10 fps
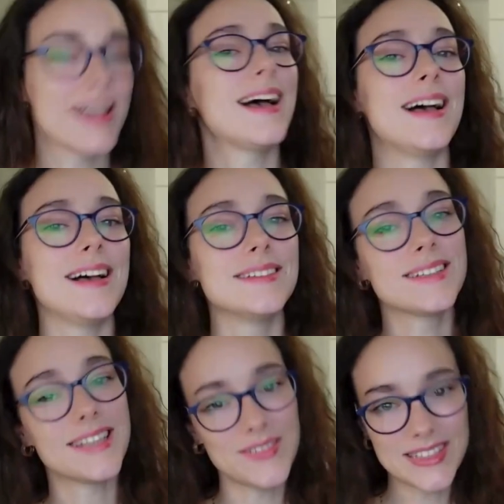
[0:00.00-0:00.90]
and
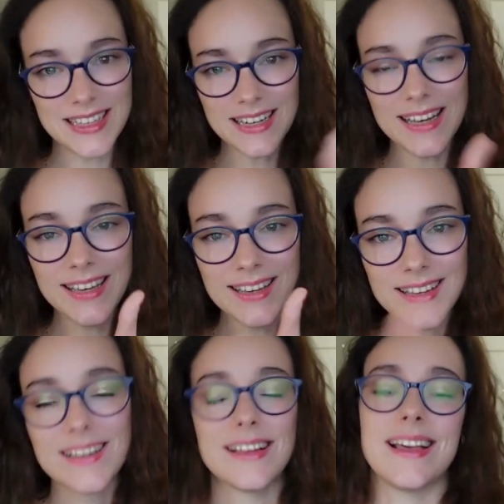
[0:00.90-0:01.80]
give it a like,
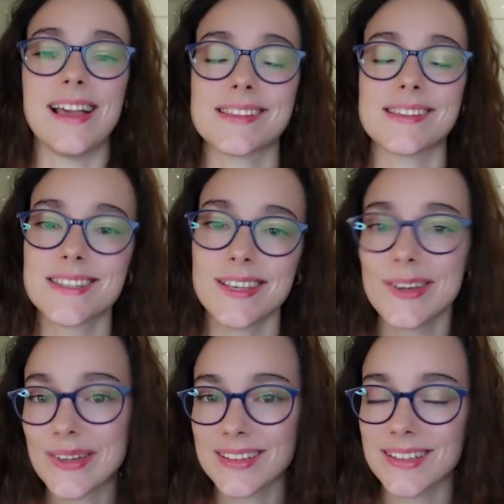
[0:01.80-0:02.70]
and see you
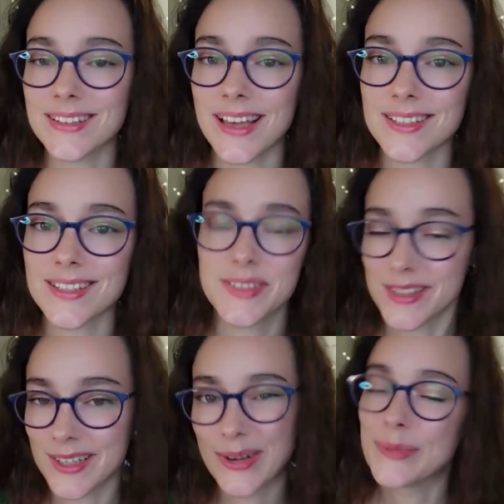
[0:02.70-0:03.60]
in the next
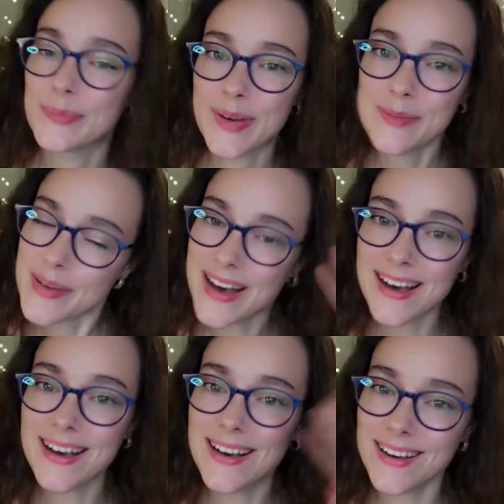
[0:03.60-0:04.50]
video. Bye
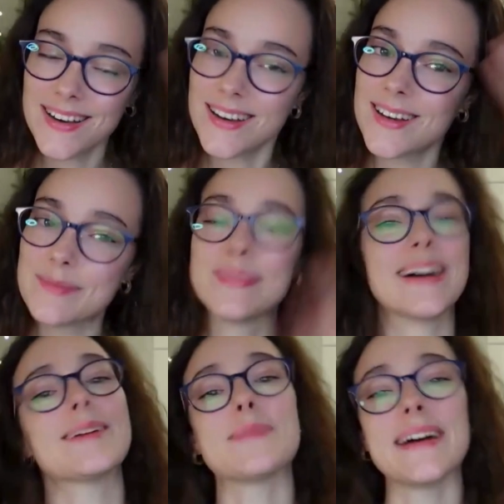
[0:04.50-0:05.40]
bye.
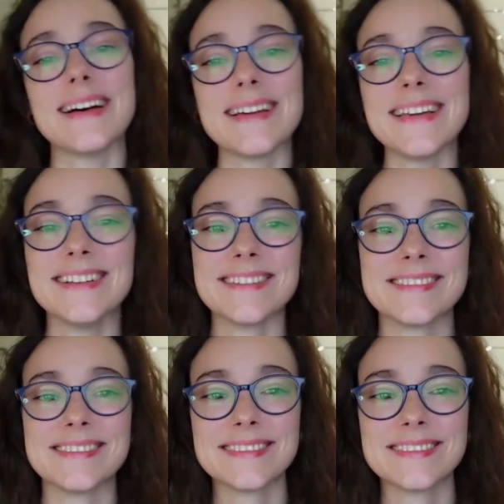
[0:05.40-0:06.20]
Bye bye.